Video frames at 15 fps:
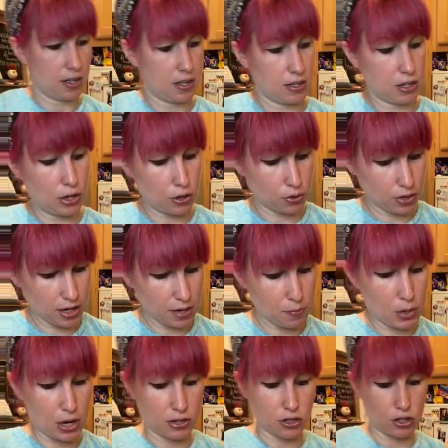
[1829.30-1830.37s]
You don't need
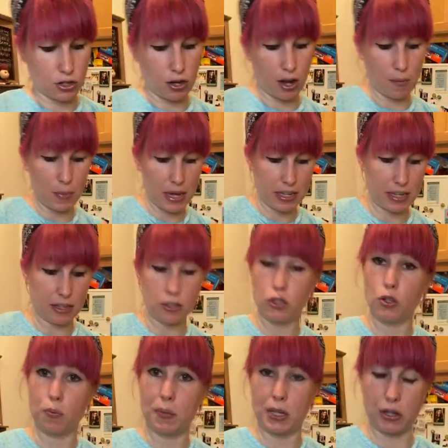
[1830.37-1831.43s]
much. You're not making a
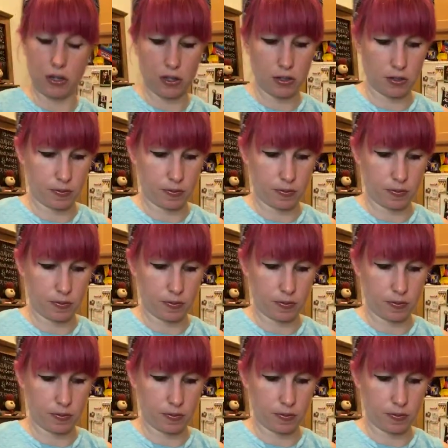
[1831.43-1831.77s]
soup here.